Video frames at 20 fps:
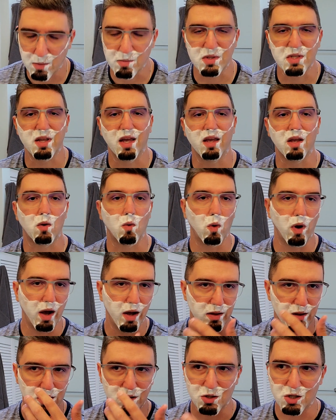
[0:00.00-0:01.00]
I'm staying
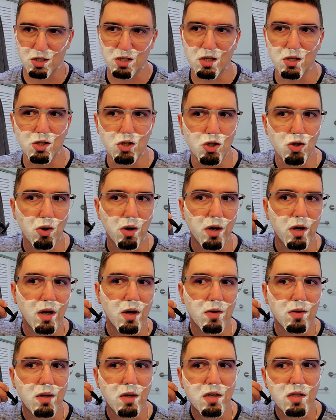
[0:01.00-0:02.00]
quiet and just
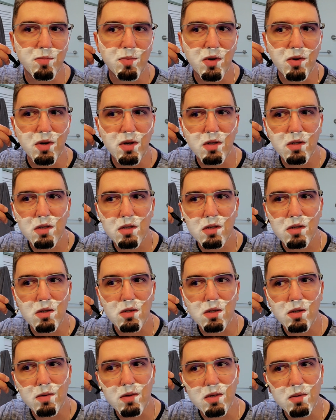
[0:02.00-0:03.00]
enjoying all the experience
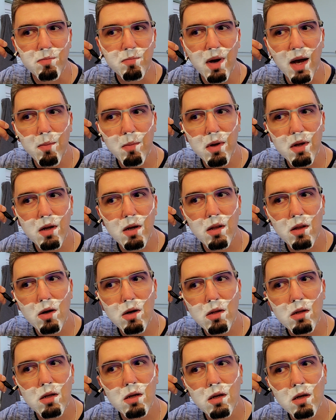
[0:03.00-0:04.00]
because I was babbling a
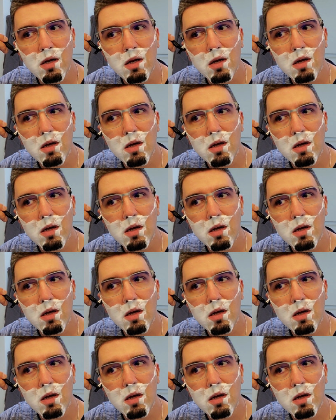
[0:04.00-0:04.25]
lot.